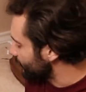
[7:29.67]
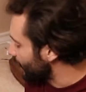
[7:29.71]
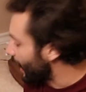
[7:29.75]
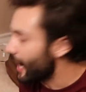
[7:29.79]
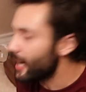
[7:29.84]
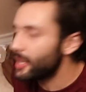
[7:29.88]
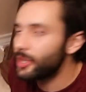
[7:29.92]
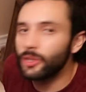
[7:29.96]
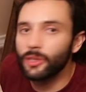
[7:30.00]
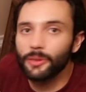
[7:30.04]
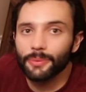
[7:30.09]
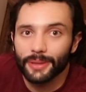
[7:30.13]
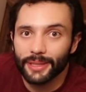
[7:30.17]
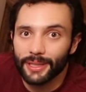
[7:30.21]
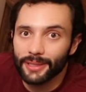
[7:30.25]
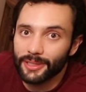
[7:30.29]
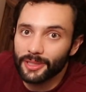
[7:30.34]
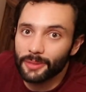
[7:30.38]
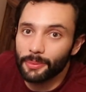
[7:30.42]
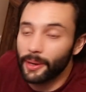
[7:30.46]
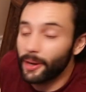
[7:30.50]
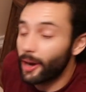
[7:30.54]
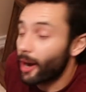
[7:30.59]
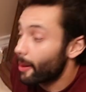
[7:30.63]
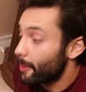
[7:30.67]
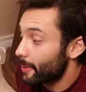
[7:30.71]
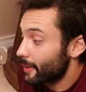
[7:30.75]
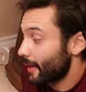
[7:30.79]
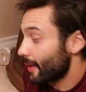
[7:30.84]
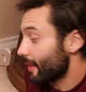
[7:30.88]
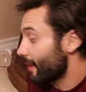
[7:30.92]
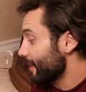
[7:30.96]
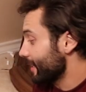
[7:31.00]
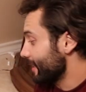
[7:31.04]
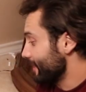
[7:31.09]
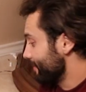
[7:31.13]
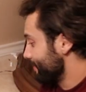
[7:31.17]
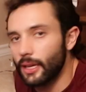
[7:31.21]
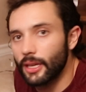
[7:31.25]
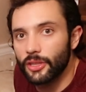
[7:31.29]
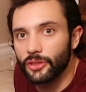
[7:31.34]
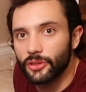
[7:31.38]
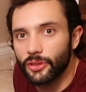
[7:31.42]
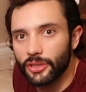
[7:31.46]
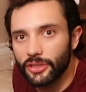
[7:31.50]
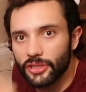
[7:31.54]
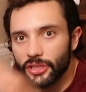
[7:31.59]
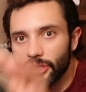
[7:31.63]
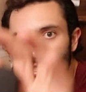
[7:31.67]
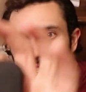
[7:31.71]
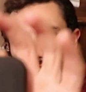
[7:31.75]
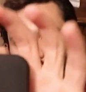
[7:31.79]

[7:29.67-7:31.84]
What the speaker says: I do it because it's my hobby and I like it. So this is an